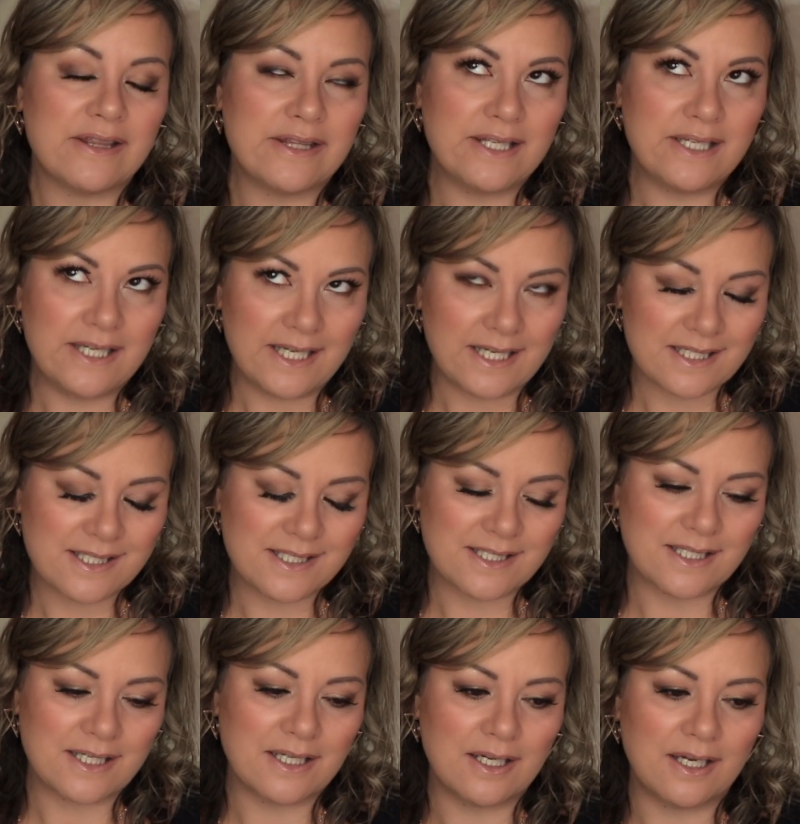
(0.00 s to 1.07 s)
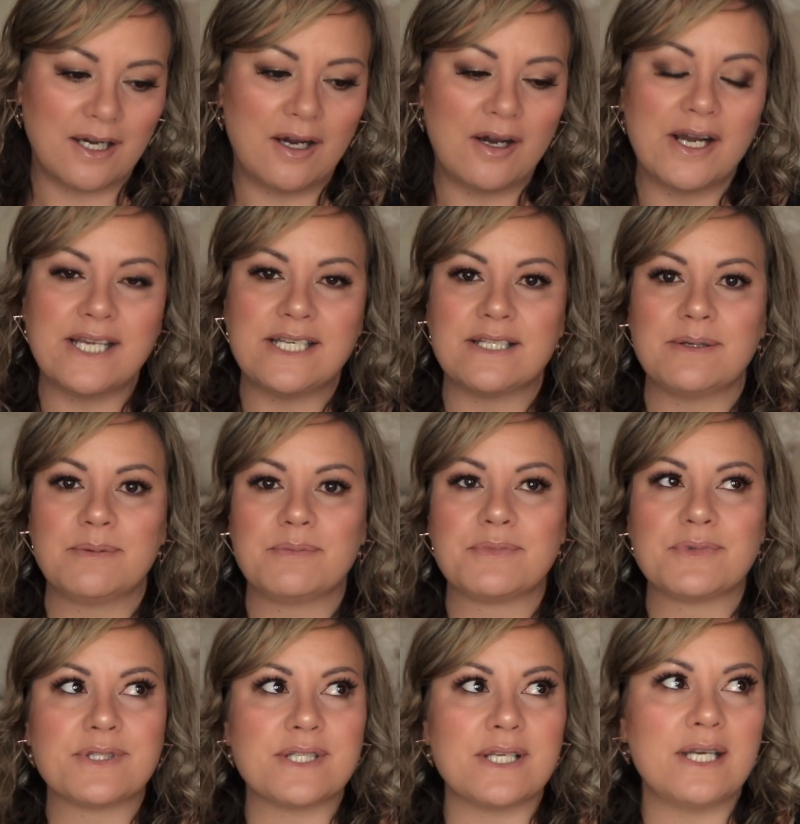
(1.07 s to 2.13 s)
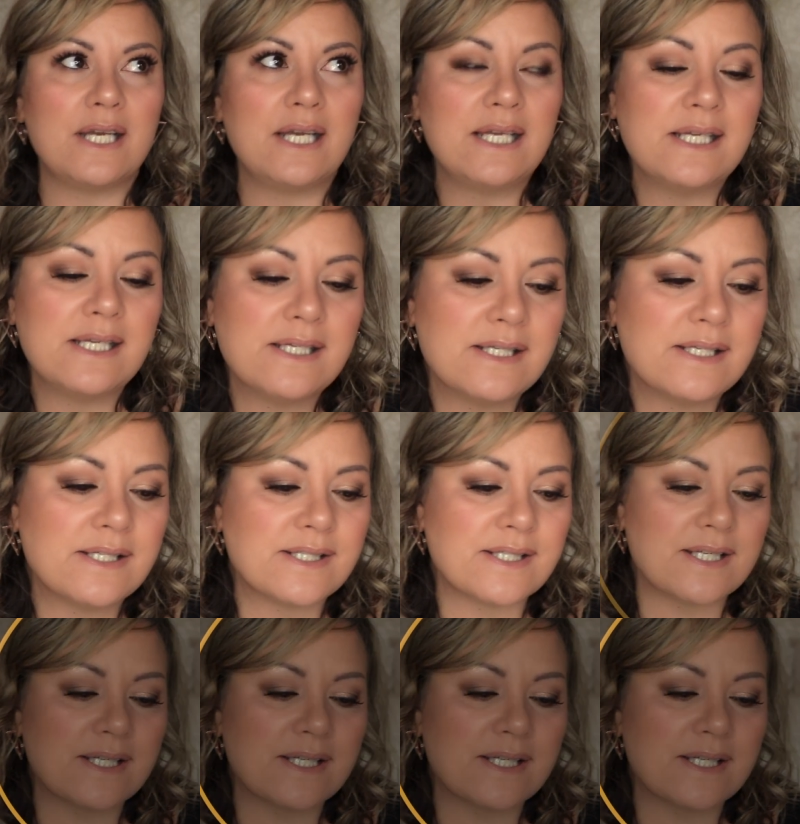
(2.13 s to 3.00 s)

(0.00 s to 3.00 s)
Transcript: The next items is